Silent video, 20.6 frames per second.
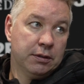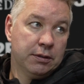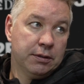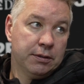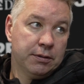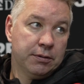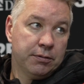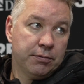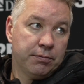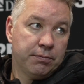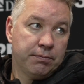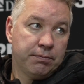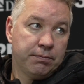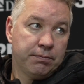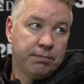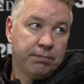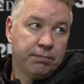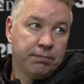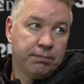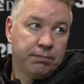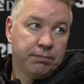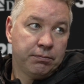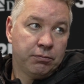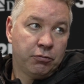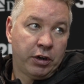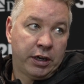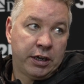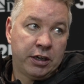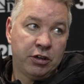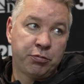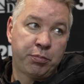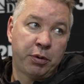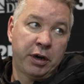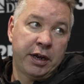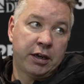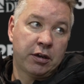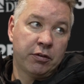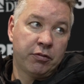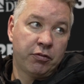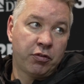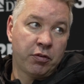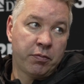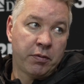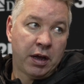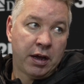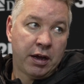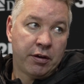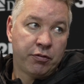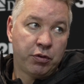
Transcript: Is that the one where Ricky's balled over at the end?